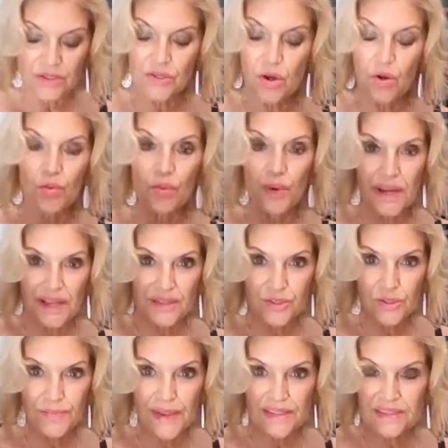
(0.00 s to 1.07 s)
So what I
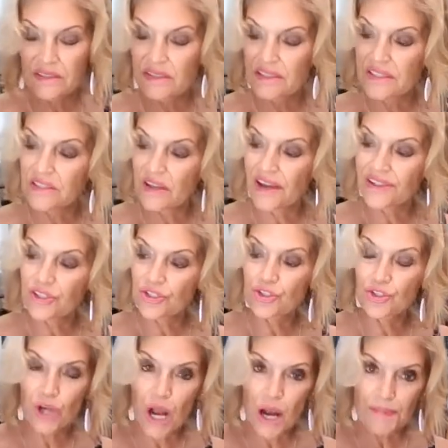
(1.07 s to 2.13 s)
do basically is I
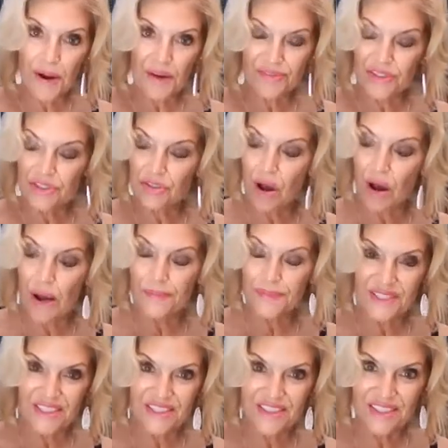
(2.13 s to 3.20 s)
just chop off the
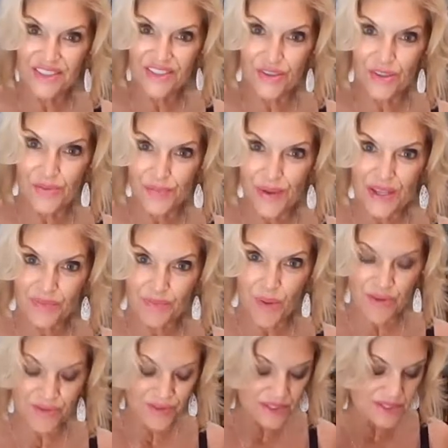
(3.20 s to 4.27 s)
tops because these are the best
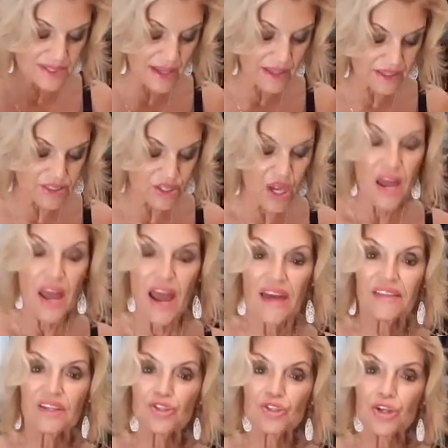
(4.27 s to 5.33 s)
part for the salads,
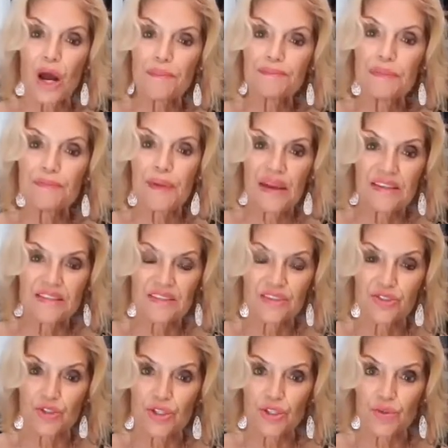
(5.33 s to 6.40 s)
and then chop the base
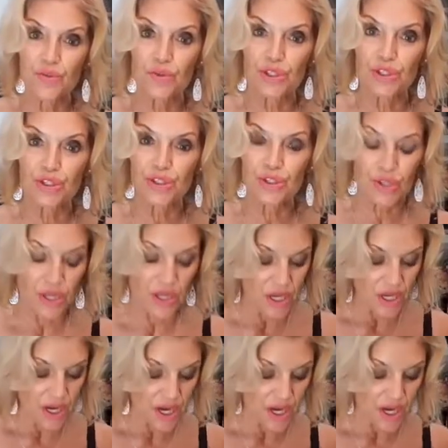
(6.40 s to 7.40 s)
into little